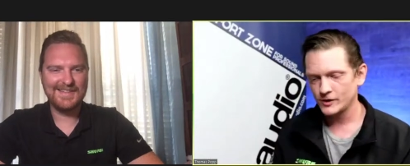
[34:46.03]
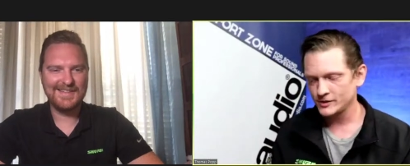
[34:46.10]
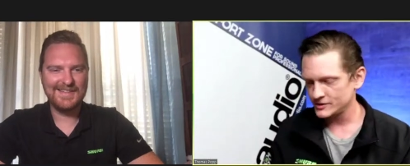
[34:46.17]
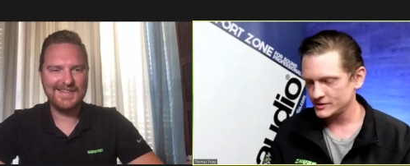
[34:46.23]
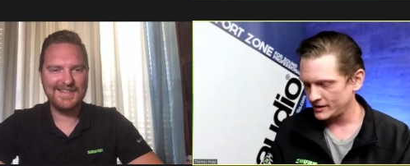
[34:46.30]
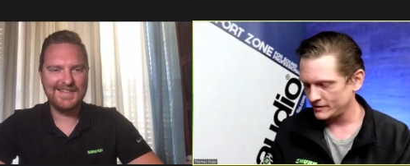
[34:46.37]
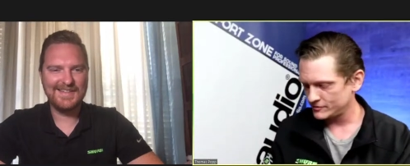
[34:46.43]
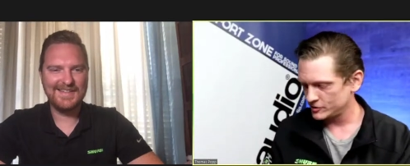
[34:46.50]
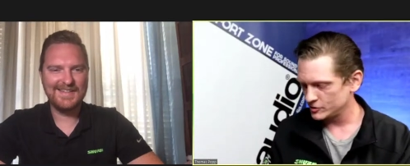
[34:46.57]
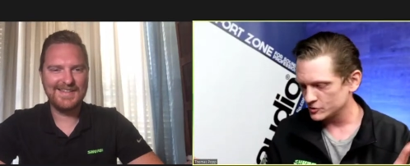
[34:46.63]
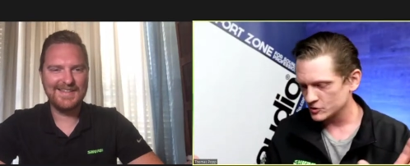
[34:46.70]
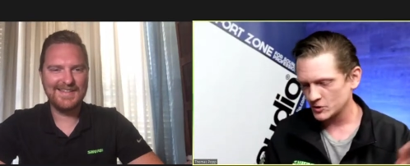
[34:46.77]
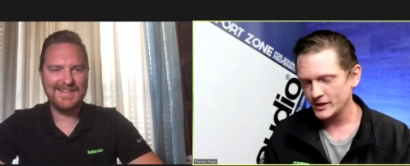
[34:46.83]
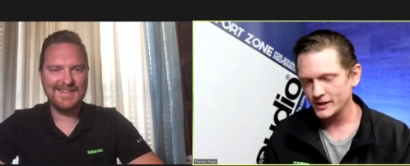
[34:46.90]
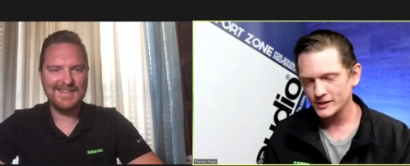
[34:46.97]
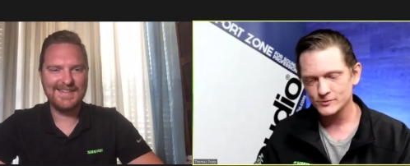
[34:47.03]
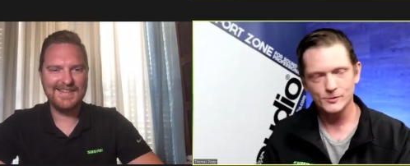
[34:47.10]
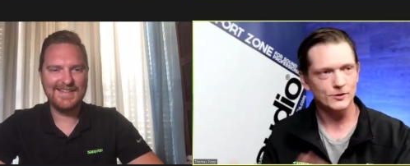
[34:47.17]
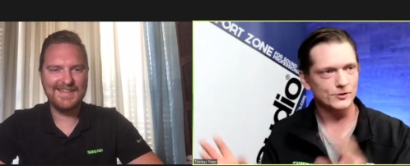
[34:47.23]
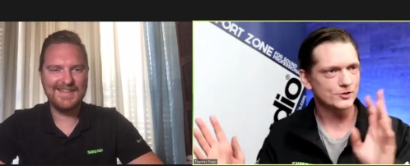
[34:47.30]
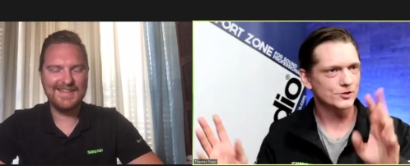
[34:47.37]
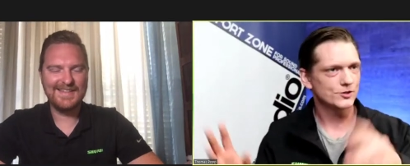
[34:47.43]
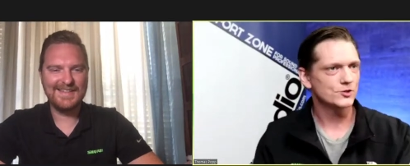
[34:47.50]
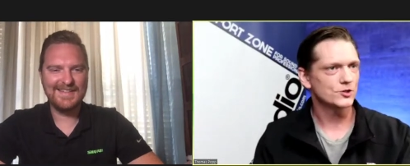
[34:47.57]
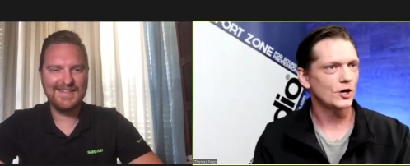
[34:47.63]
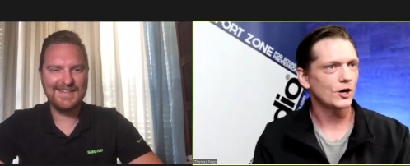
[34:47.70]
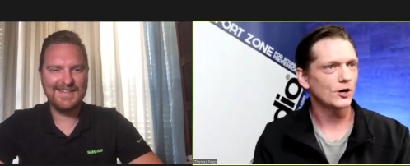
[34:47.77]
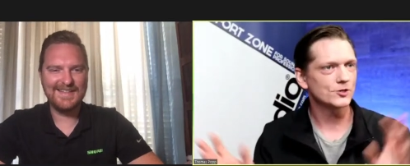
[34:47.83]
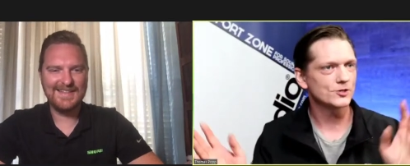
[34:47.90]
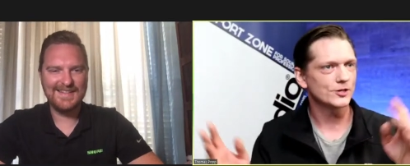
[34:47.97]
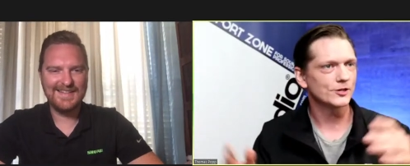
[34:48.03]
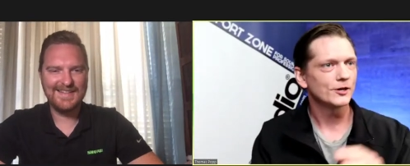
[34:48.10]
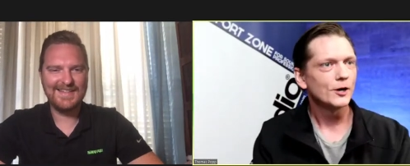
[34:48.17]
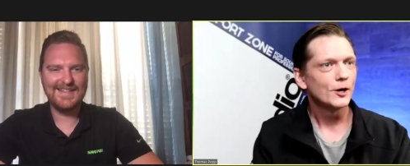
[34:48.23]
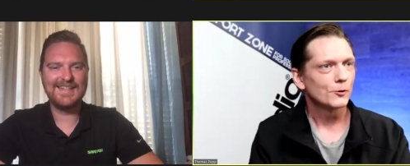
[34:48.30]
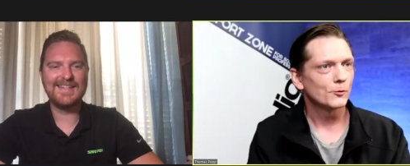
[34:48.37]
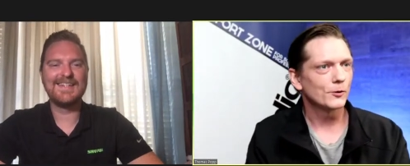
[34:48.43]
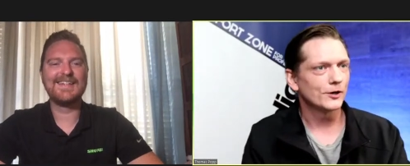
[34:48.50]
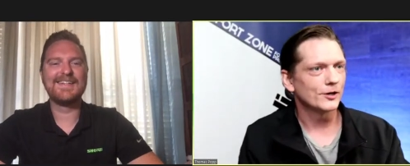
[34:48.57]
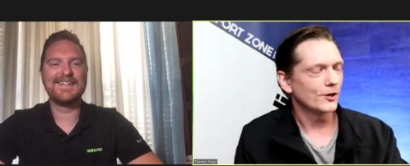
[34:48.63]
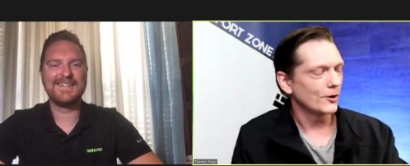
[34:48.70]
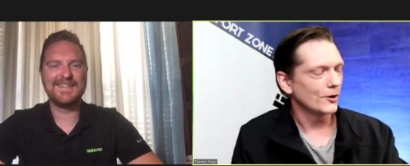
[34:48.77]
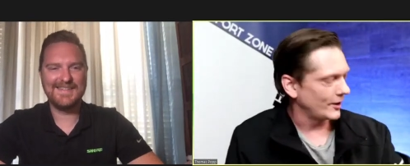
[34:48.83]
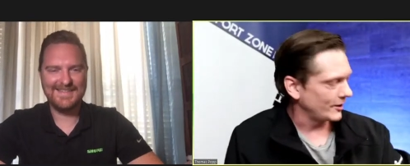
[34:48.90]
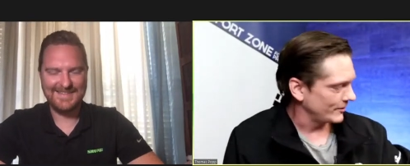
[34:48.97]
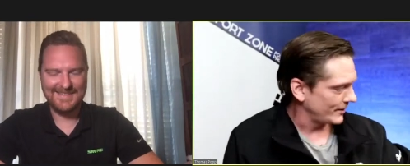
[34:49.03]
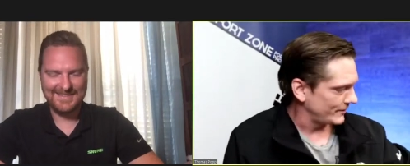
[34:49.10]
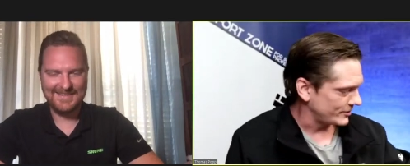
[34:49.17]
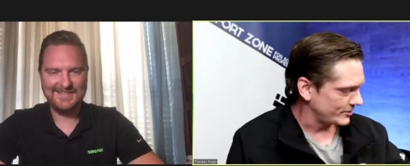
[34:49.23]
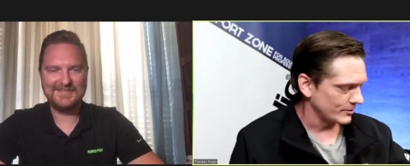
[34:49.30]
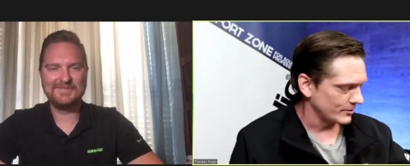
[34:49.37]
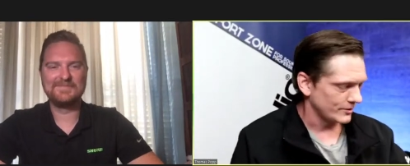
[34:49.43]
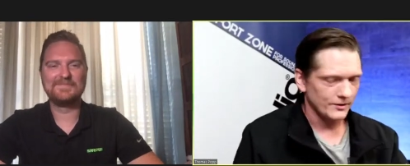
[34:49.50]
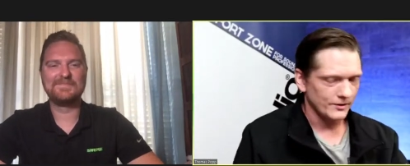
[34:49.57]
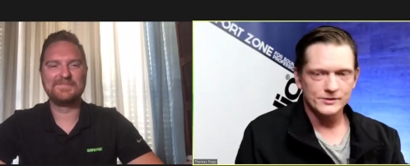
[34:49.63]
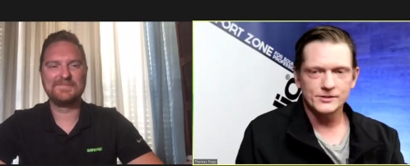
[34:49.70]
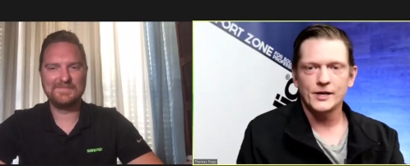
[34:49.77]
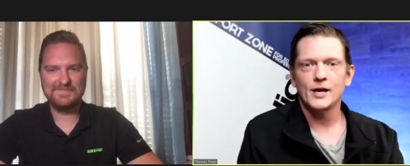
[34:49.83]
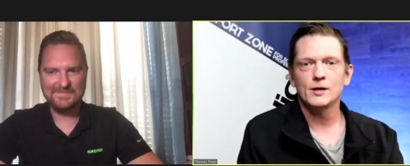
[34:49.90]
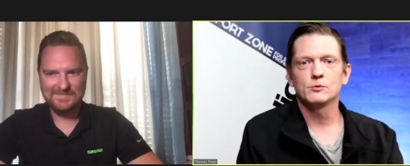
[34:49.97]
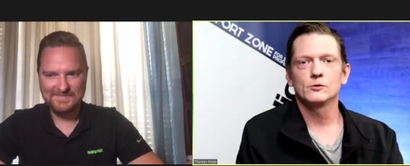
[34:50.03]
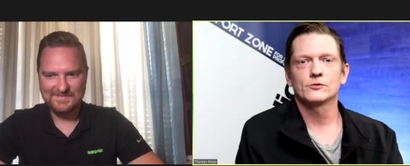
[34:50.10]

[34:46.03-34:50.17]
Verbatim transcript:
Speaker 1: have two transmitters just charged and ready to go i don't have to deal with all these cables